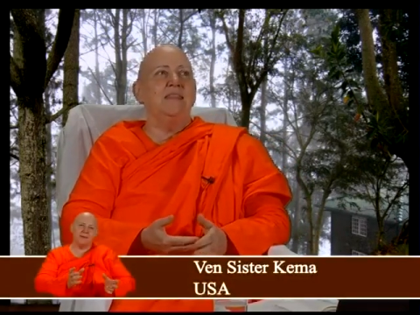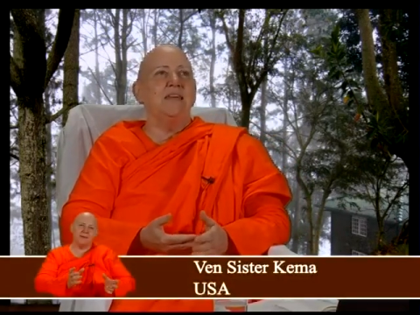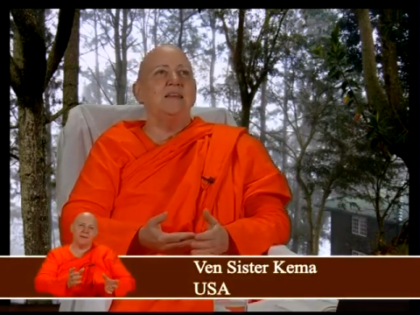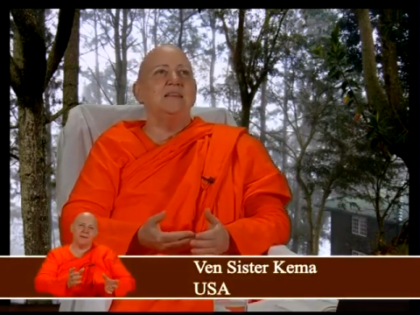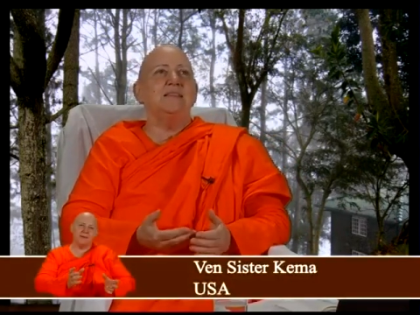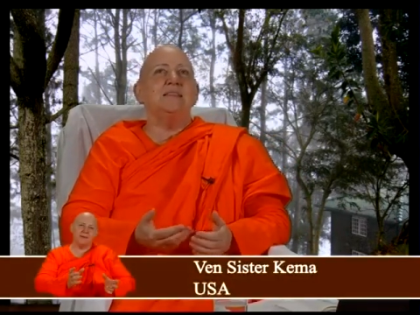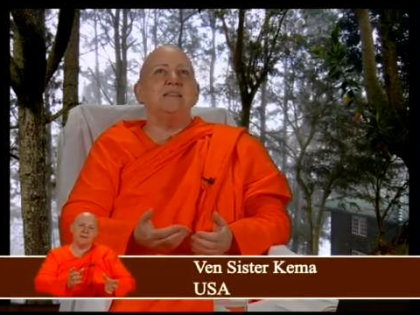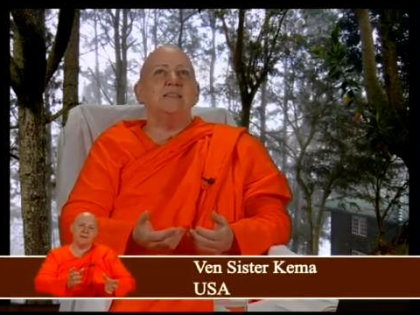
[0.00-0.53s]

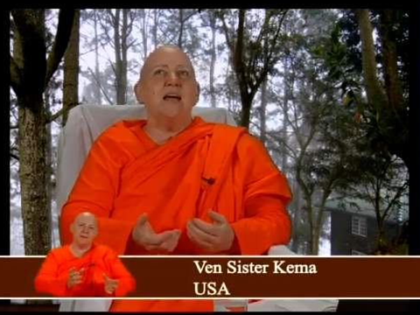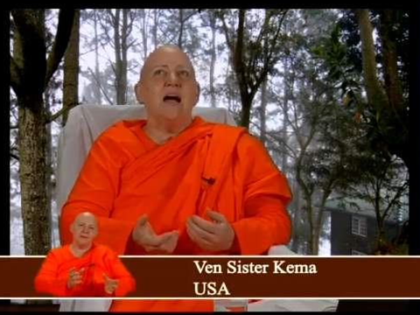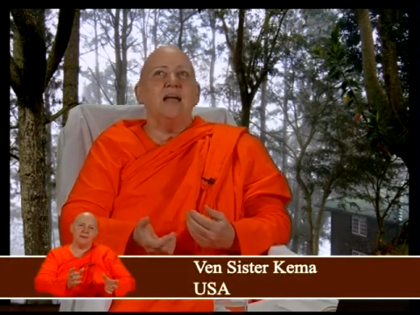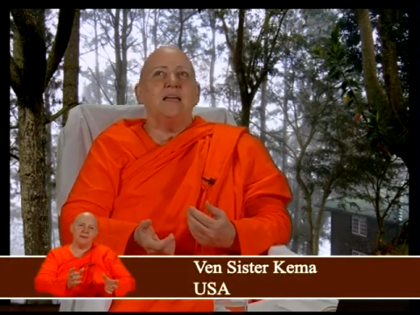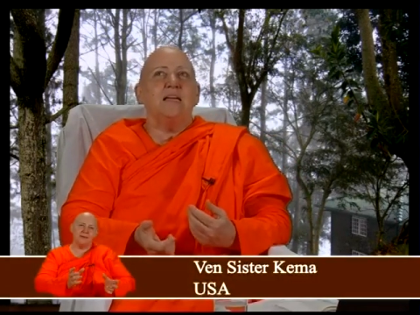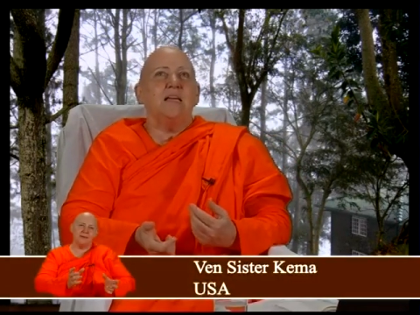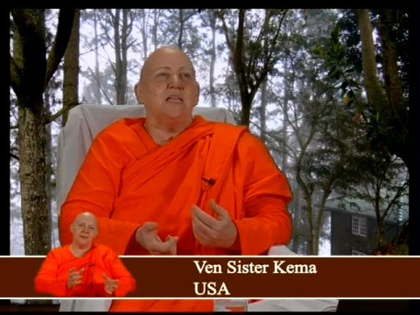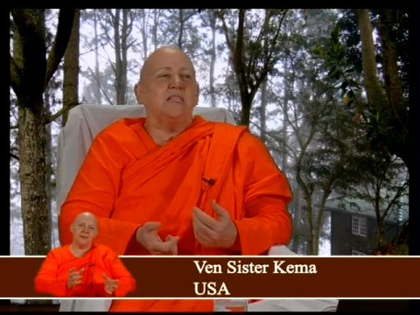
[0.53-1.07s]
things
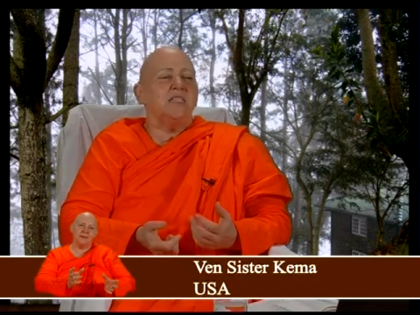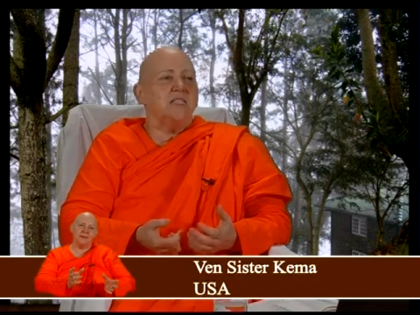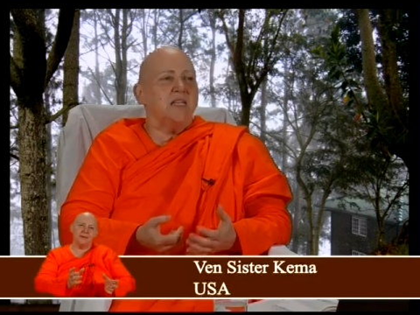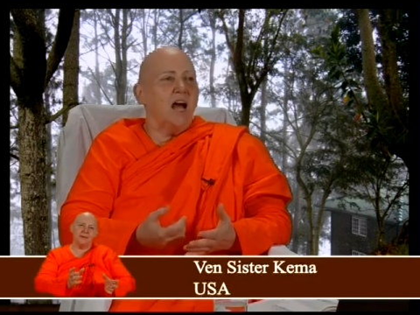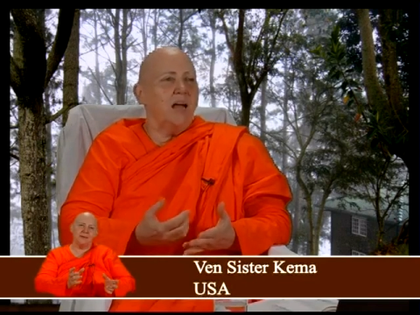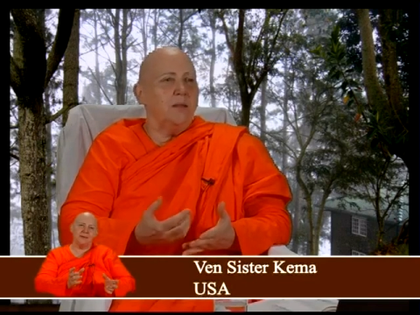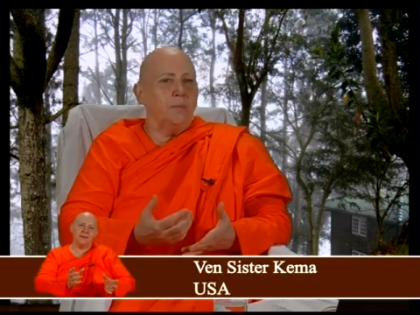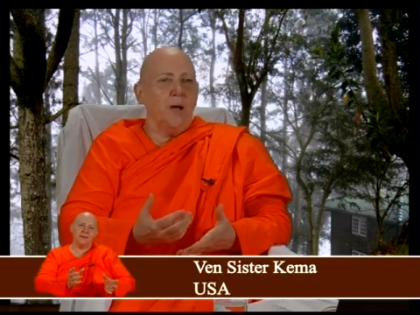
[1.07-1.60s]
like, it's
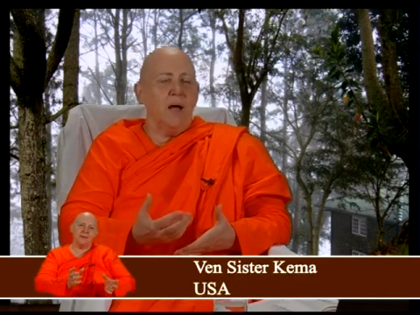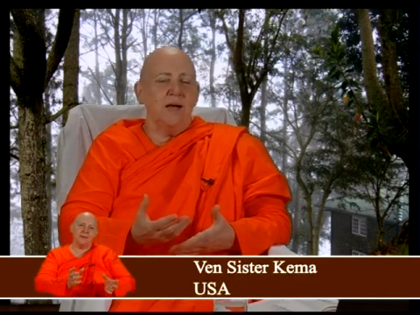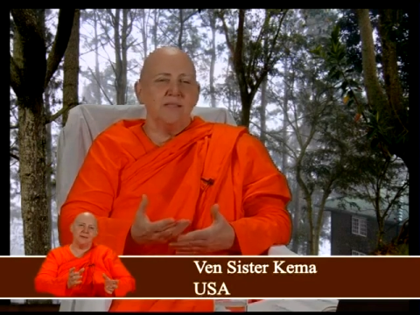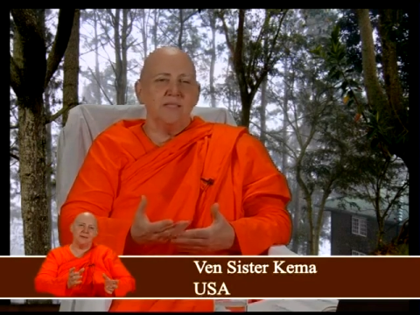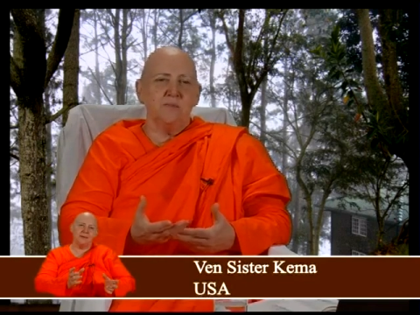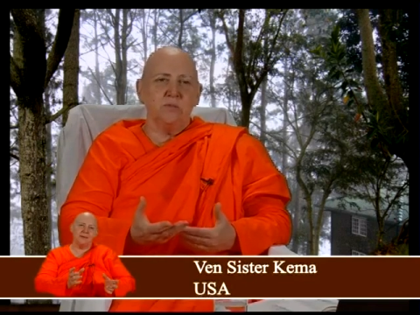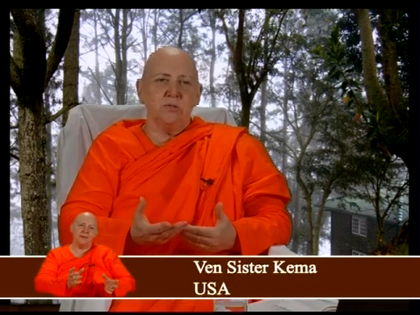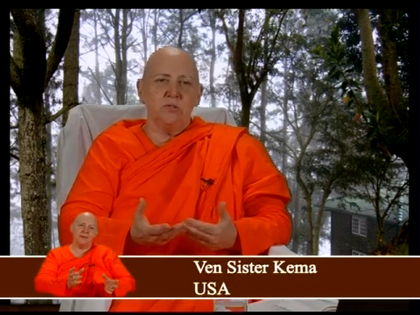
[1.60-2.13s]
not
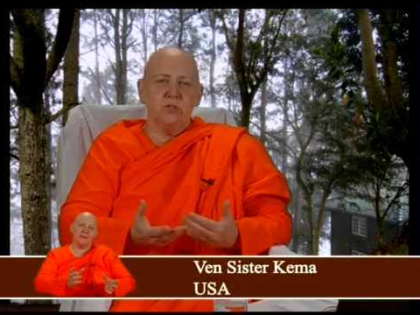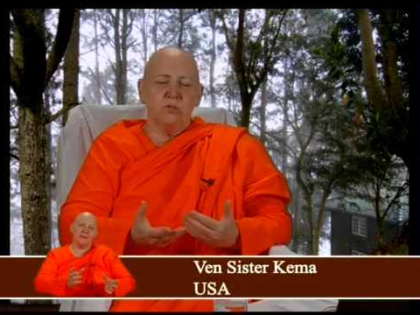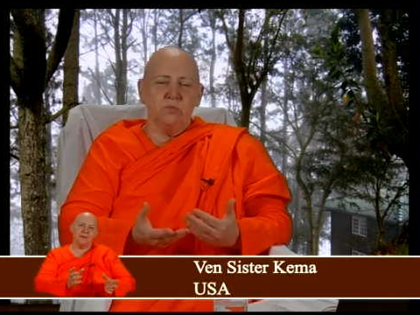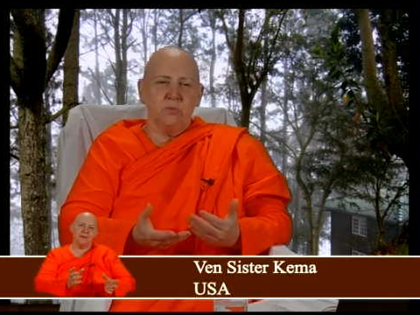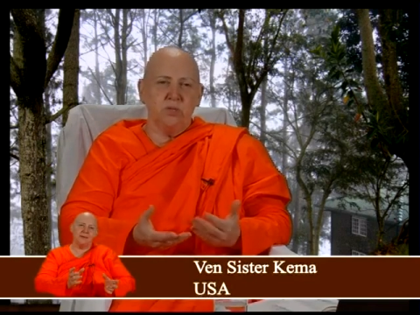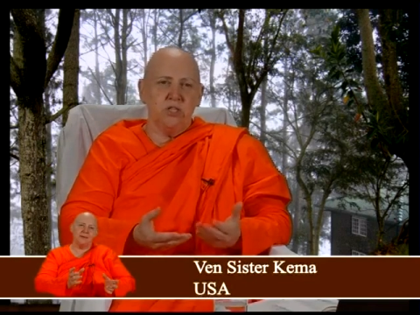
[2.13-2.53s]
possible to